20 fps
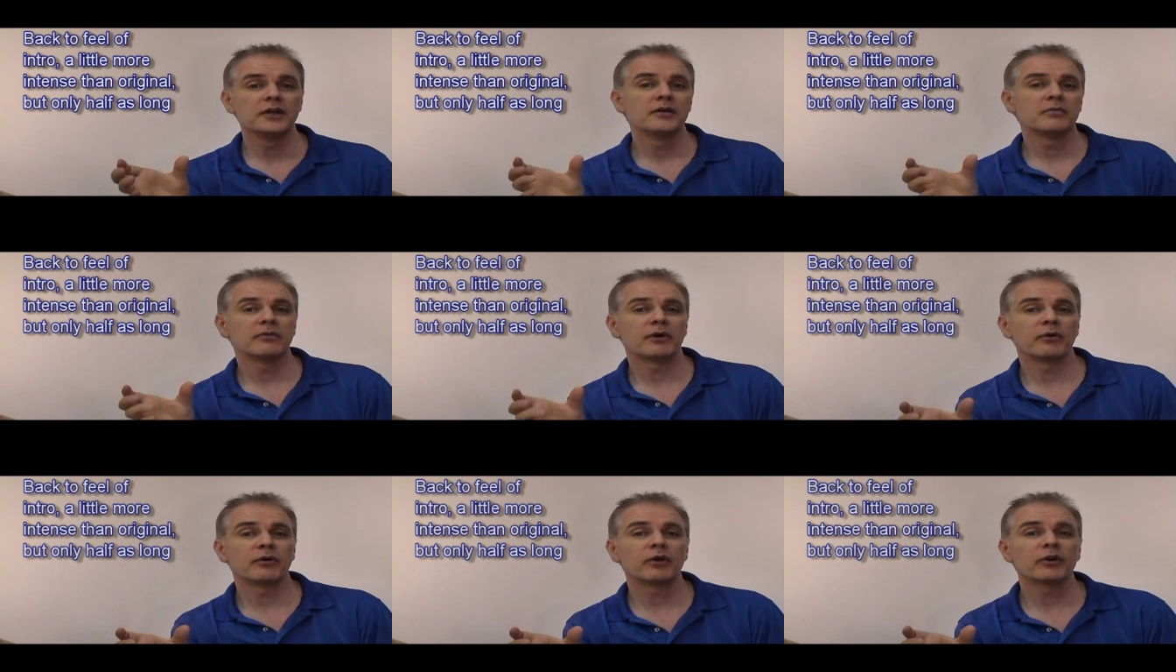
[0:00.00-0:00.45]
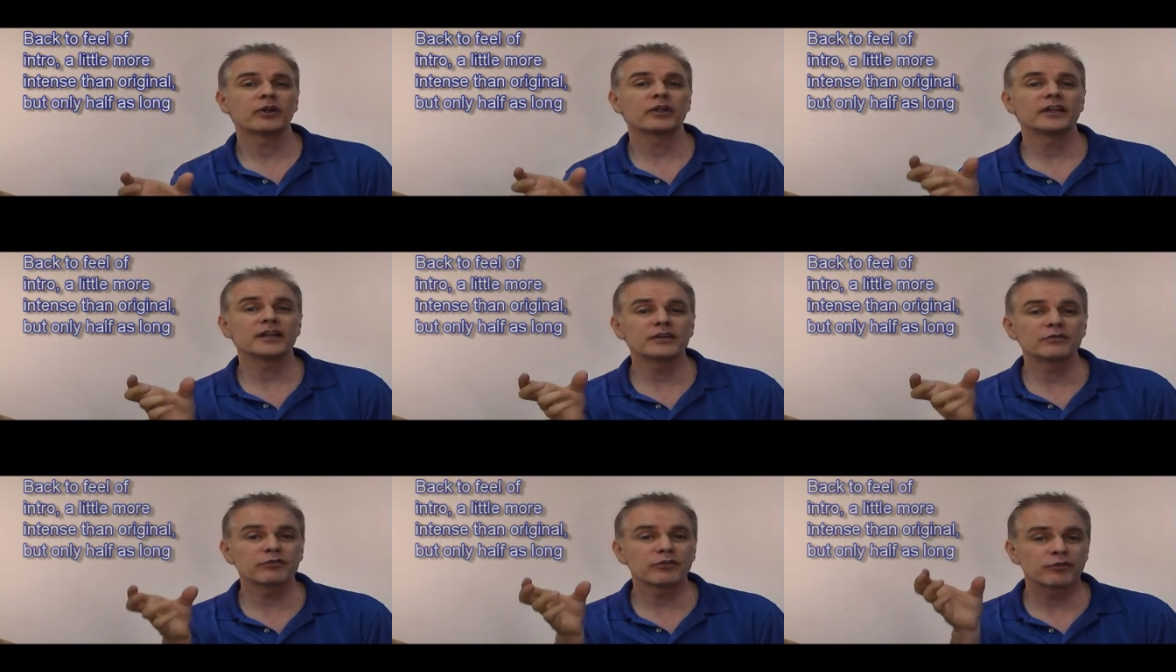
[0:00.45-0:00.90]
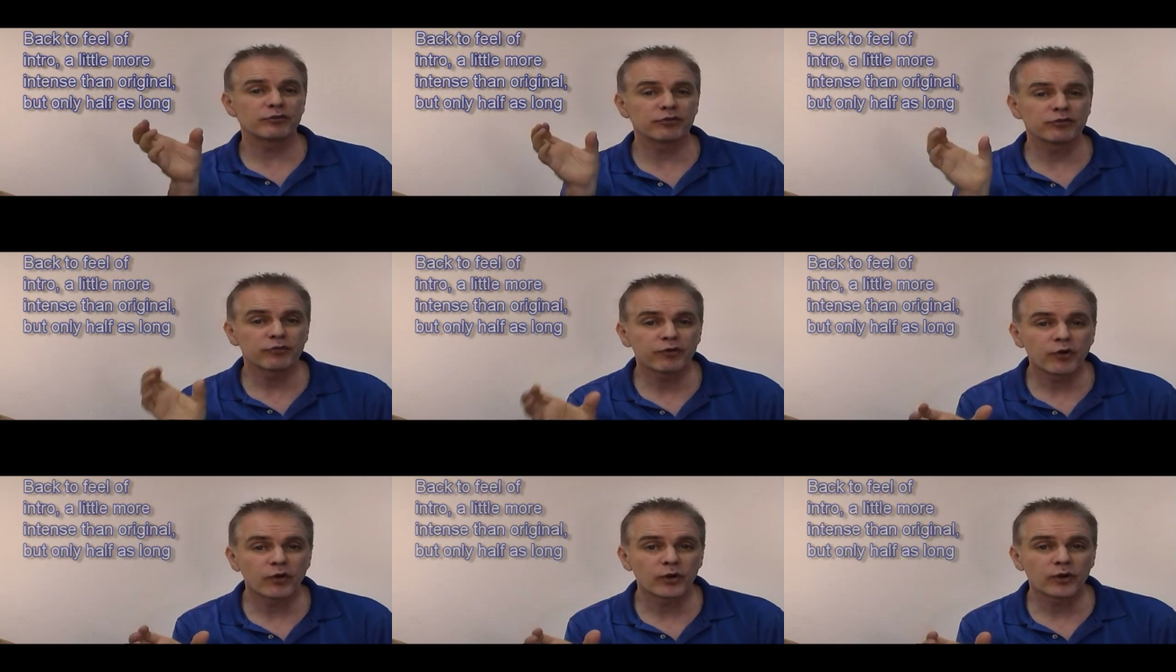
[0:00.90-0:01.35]
but we only did it for
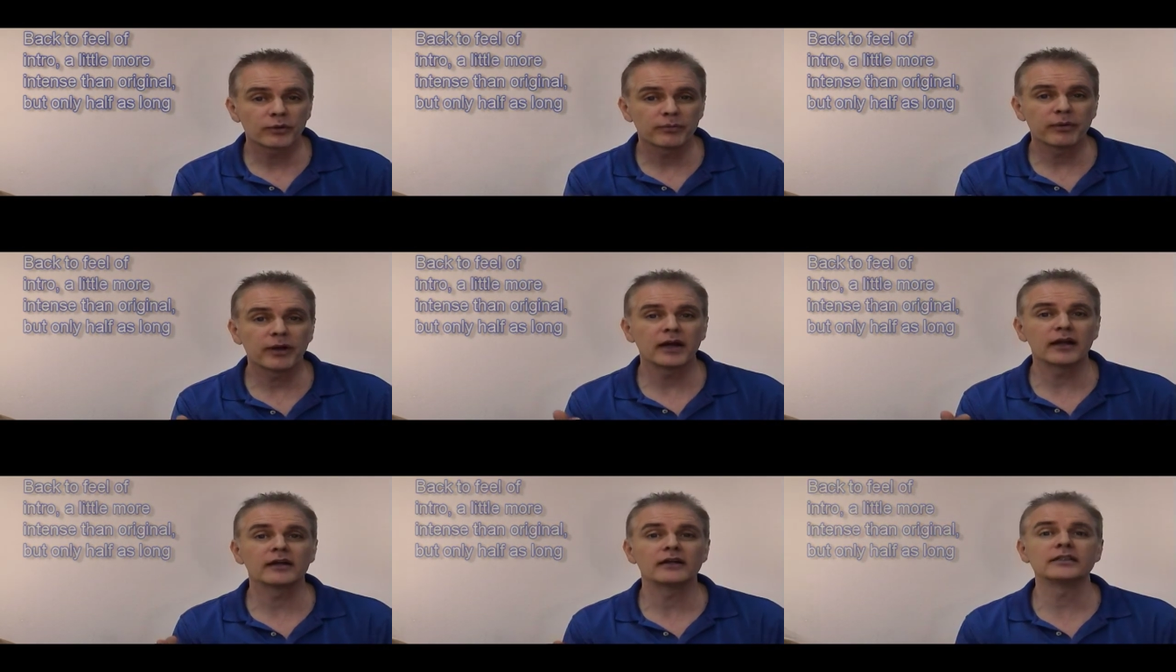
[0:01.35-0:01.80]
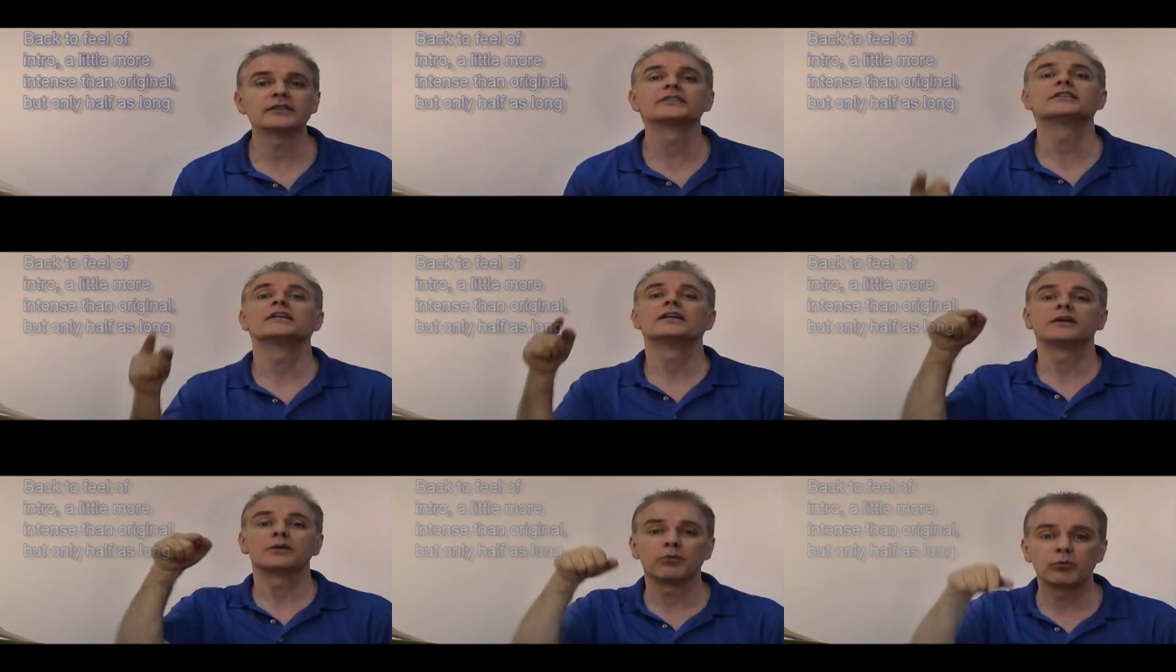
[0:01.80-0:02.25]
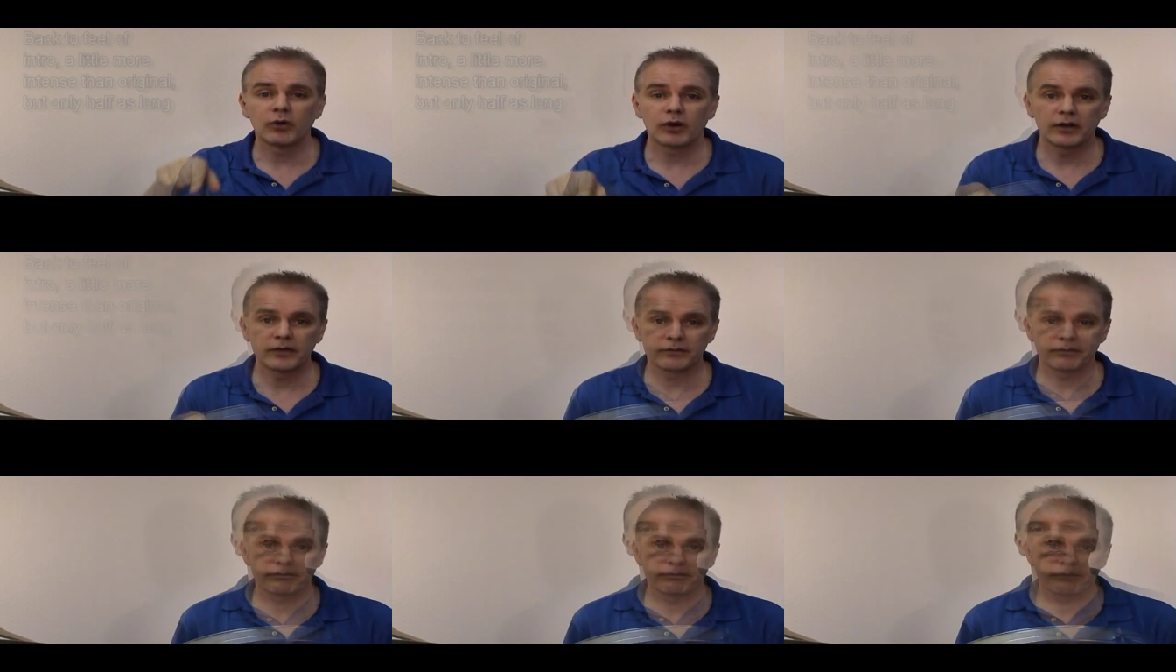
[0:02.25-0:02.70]
4 bars.
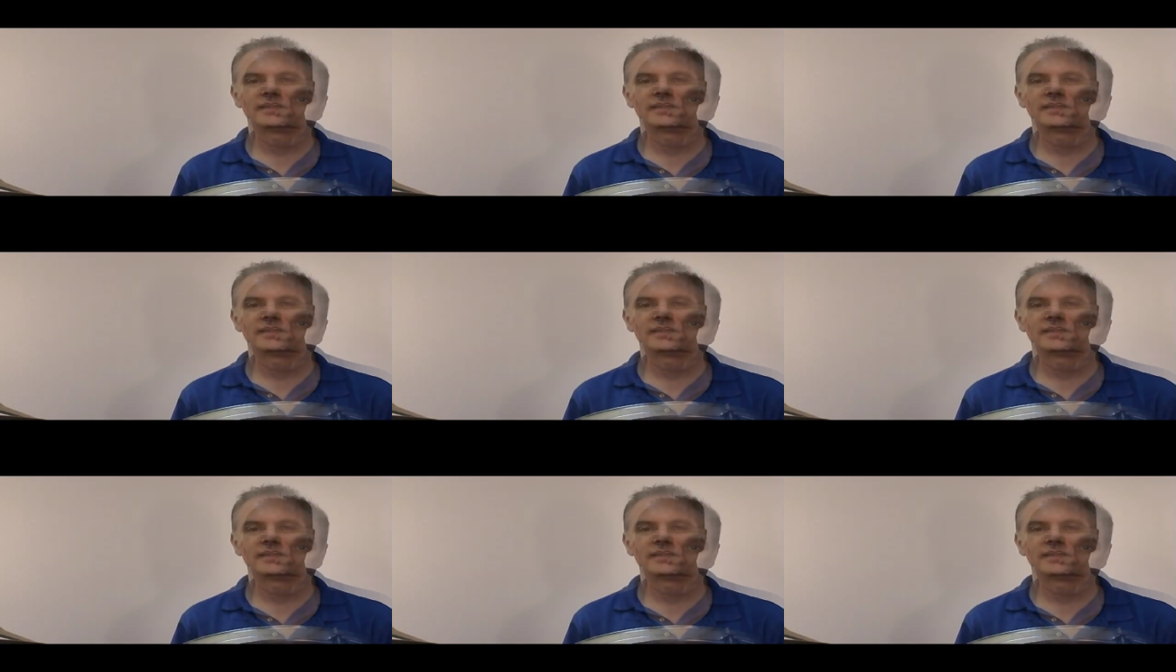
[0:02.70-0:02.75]
1.